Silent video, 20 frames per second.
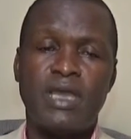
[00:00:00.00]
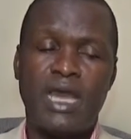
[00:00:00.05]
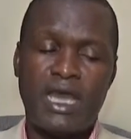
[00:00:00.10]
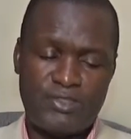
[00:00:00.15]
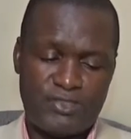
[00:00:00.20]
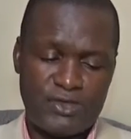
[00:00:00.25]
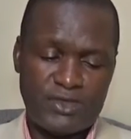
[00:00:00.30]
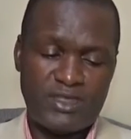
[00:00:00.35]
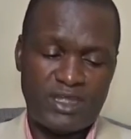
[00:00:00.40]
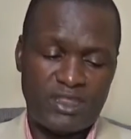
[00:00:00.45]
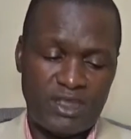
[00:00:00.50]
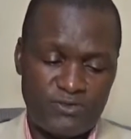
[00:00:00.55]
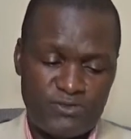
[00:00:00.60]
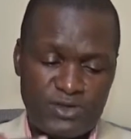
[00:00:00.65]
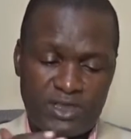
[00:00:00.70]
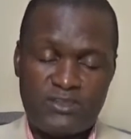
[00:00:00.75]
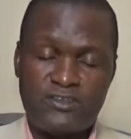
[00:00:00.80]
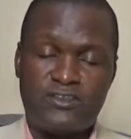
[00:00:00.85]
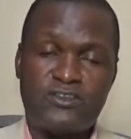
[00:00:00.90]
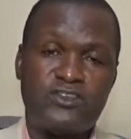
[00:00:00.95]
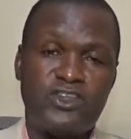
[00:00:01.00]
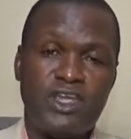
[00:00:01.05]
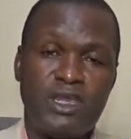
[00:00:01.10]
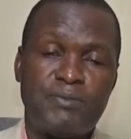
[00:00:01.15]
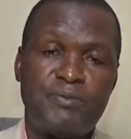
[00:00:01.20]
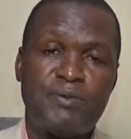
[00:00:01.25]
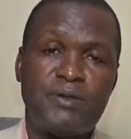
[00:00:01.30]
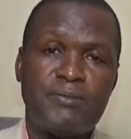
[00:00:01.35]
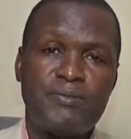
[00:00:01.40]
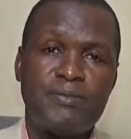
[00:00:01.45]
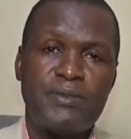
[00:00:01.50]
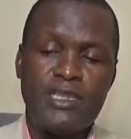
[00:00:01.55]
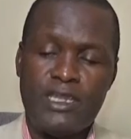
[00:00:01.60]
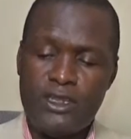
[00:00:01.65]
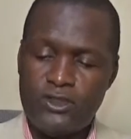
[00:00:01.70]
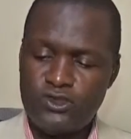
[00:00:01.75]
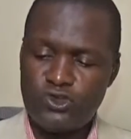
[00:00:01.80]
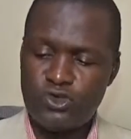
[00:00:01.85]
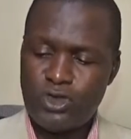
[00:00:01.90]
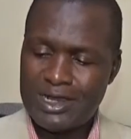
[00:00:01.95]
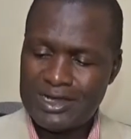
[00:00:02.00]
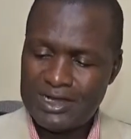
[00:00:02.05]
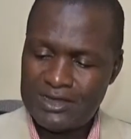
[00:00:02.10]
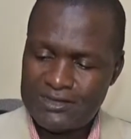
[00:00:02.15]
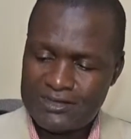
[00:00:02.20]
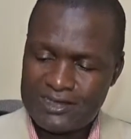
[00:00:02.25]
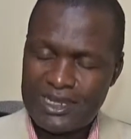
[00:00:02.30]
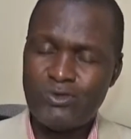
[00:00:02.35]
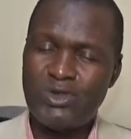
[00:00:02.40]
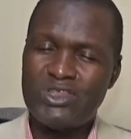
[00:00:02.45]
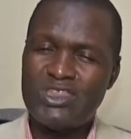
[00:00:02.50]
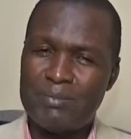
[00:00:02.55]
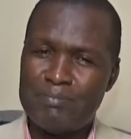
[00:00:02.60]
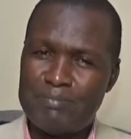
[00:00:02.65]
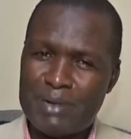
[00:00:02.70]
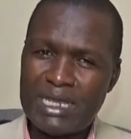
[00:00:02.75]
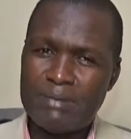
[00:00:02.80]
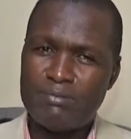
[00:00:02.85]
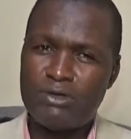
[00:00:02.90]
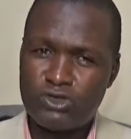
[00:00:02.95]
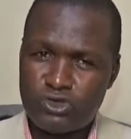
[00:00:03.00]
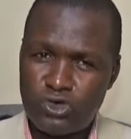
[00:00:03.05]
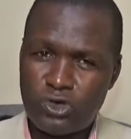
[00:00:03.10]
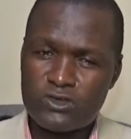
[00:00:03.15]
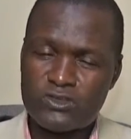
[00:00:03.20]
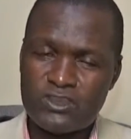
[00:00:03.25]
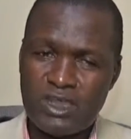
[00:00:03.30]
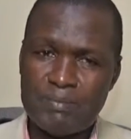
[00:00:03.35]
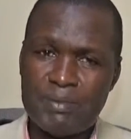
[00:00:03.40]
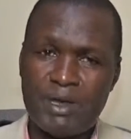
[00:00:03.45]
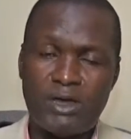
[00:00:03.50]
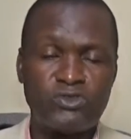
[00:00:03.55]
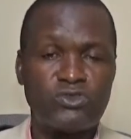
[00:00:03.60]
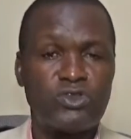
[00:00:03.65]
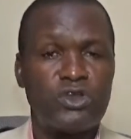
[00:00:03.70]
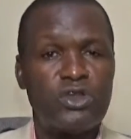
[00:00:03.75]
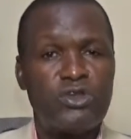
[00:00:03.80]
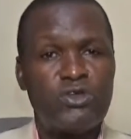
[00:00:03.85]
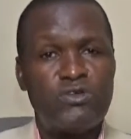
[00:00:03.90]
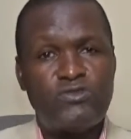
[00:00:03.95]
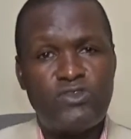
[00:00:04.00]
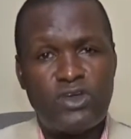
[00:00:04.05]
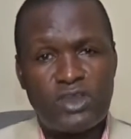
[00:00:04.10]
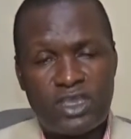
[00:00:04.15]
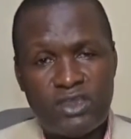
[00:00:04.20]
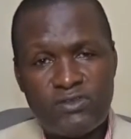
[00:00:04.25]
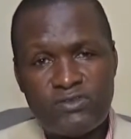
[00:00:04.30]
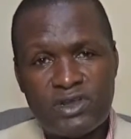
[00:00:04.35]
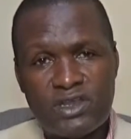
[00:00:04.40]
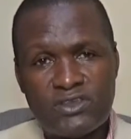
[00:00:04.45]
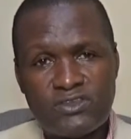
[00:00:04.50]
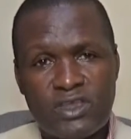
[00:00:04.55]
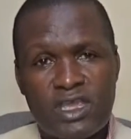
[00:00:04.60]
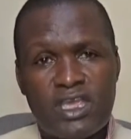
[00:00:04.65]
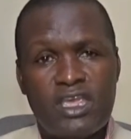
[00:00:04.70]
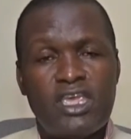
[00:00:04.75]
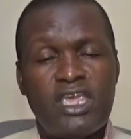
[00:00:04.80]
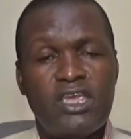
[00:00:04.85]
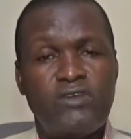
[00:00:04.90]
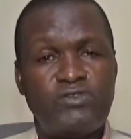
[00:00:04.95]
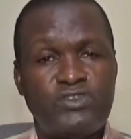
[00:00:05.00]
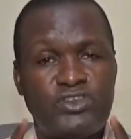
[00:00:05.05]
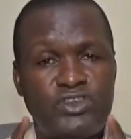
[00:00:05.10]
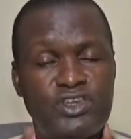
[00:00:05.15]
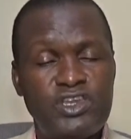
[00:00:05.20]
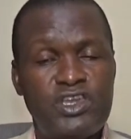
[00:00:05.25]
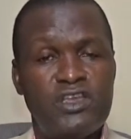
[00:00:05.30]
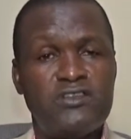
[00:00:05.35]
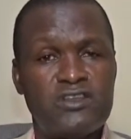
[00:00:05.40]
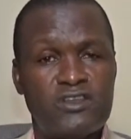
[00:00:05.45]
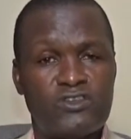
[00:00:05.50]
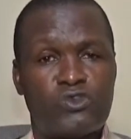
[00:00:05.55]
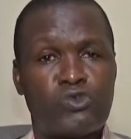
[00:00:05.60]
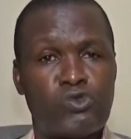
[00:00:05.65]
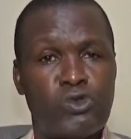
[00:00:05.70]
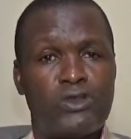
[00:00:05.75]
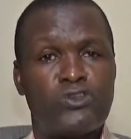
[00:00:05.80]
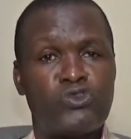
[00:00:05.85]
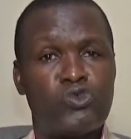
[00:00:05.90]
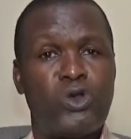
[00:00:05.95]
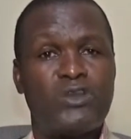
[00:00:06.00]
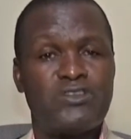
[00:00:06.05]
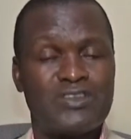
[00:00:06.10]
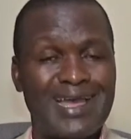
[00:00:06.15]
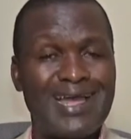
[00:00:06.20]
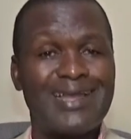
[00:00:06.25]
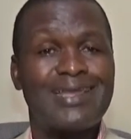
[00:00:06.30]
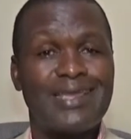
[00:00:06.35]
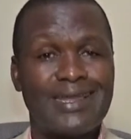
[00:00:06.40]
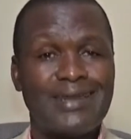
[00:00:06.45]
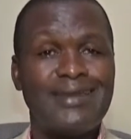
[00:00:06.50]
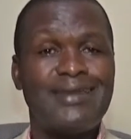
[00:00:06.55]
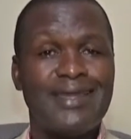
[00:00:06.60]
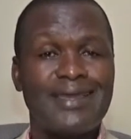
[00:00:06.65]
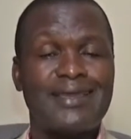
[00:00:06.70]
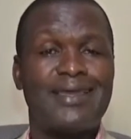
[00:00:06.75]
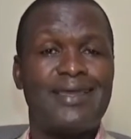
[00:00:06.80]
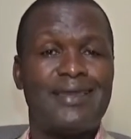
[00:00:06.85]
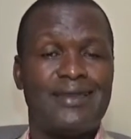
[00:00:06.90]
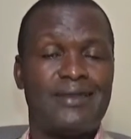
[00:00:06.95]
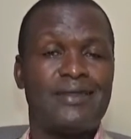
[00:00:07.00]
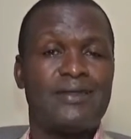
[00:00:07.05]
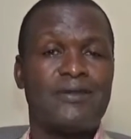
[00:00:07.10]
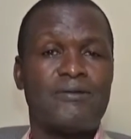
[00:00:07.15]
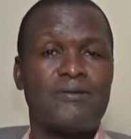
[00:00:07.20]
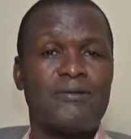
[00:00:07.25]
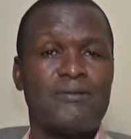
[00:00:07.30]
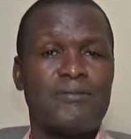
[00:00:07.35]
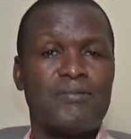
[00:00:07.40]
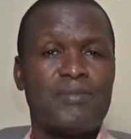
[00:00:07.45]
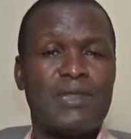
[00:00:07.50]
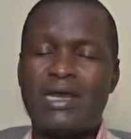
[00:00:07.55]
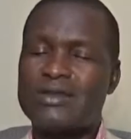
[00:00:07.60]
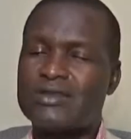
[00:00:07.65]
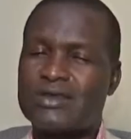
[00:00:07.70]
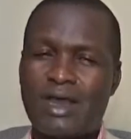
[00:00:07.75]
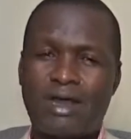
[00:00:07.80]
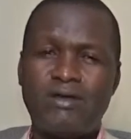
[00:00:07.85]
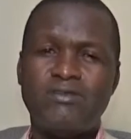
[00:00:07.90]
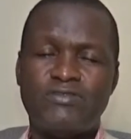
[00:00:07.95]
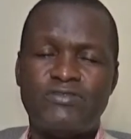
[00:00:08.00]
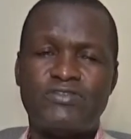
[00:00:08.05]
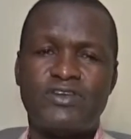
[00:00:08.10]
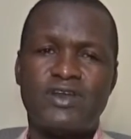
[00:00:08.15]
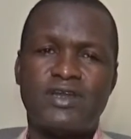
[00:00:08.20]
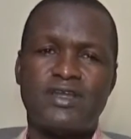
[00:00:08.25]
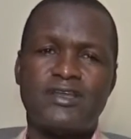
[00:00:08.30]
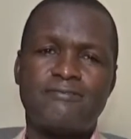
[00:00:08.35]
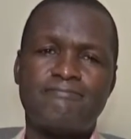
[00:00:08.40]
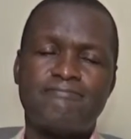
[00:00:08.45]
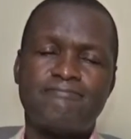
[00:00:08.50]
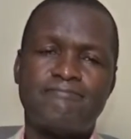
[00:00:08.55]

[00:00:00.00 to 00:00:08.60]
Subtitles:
I think that the first step is to understand what the Bible talks about forgiveness. If Jesus Christ was hanging naked at Calvary,